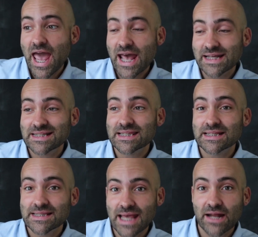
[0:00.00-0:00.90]
as the
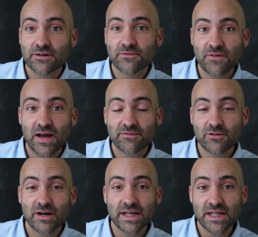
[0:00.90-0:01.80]
Saturn V
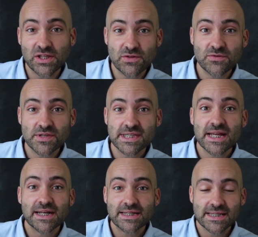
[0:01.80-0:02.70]
rocket used
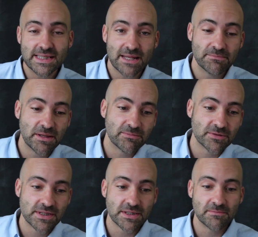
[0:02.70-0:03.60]
to send people
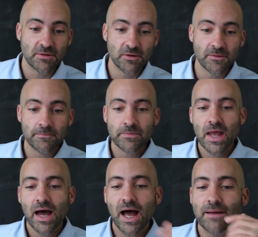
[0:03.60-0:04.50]
to the moon.
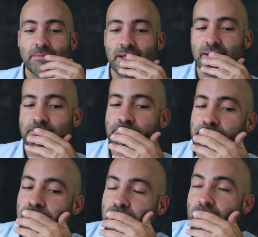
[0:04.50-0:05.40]
I mean,
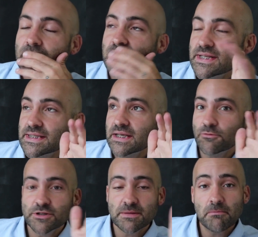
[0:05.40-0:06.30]
this thing
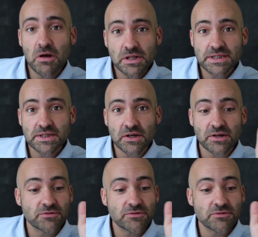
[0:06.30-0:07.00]
was a monster. It